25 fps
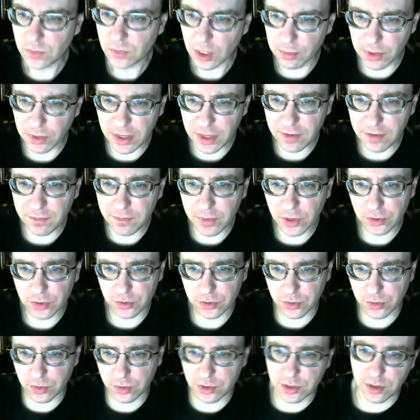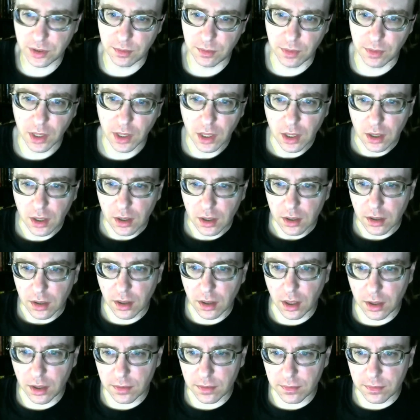But they've built towards them.
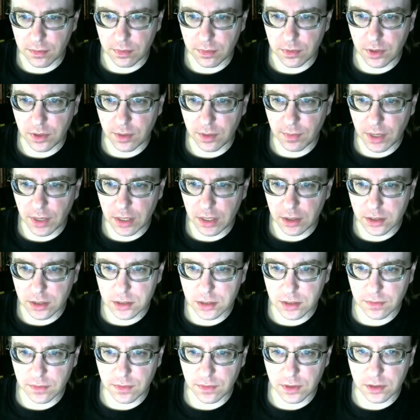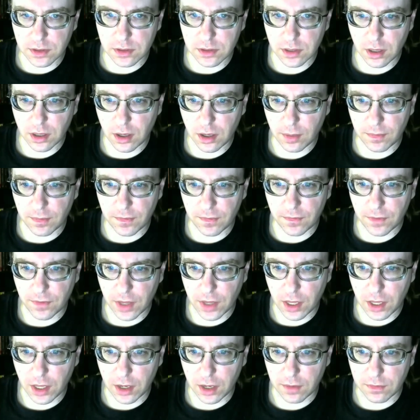Uh, in my list of the top
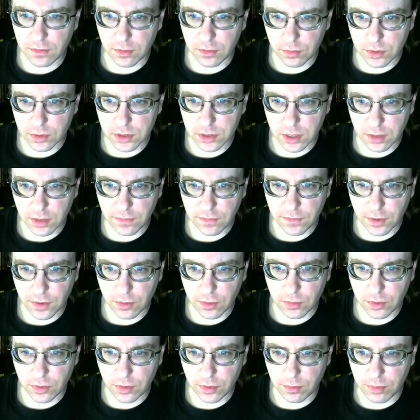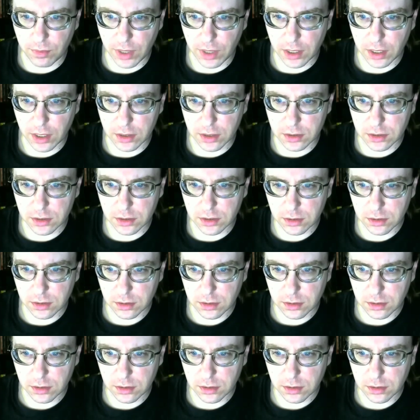five, the ones I felt were the best.